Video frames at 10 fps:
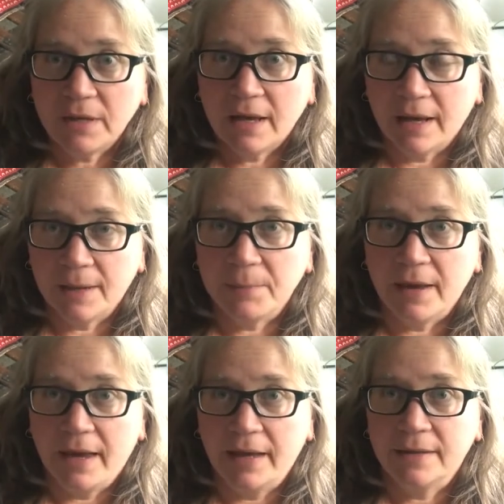me up
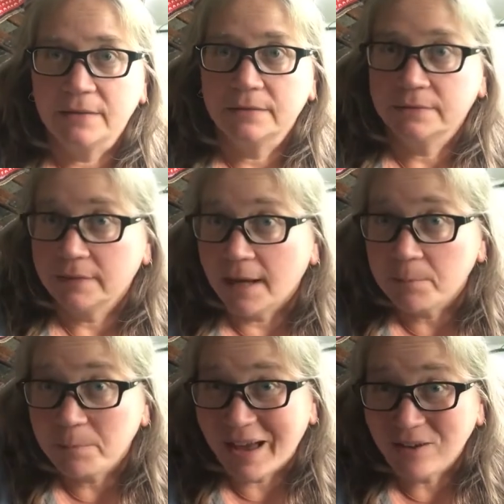at
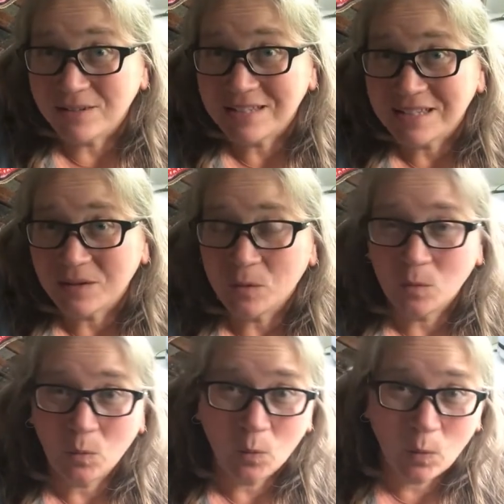about
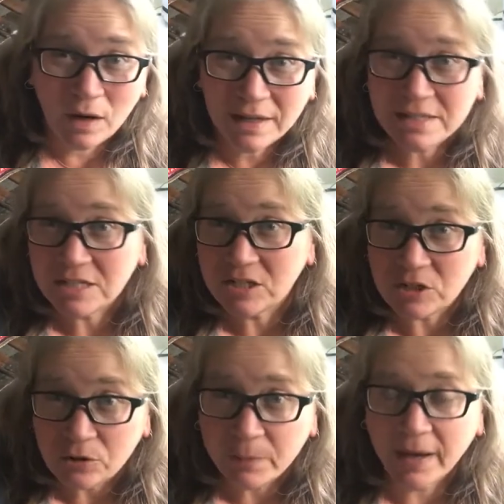one to
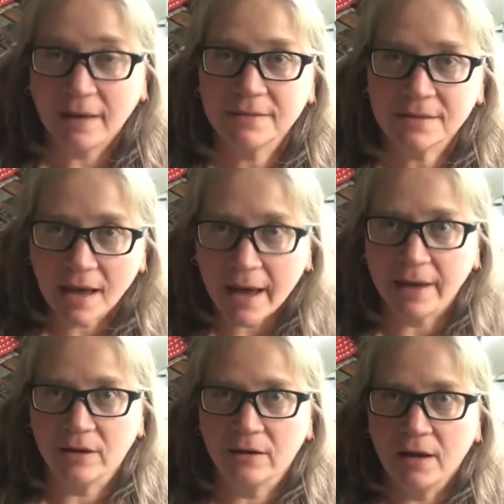two pounds
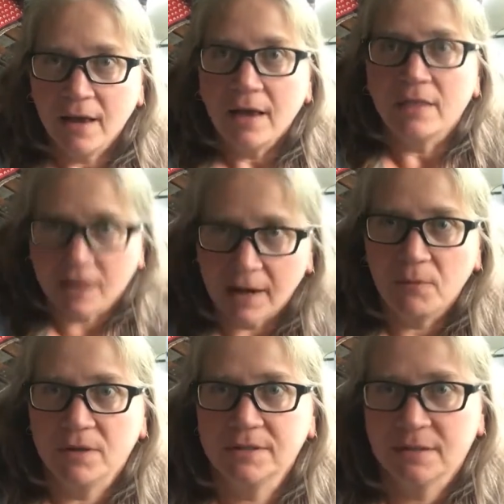higher than I
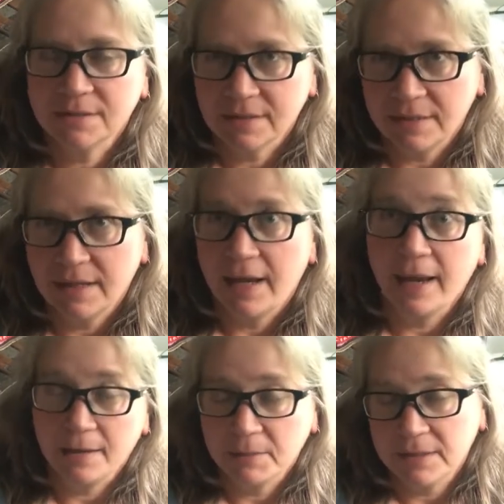was on Sunday
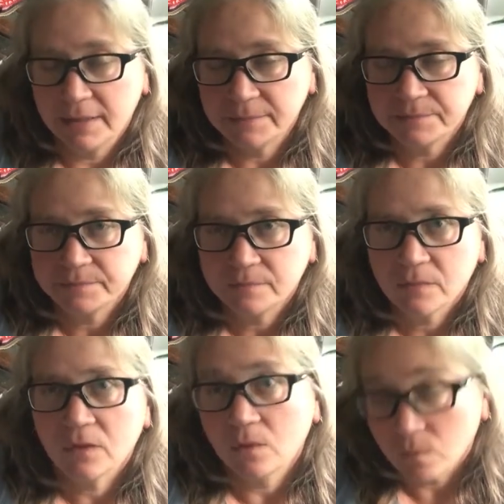and Monday.
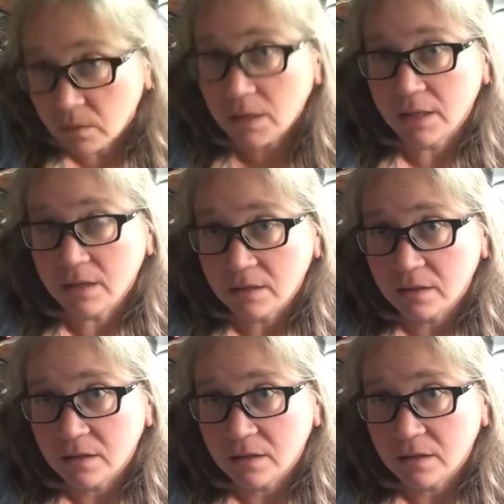Really?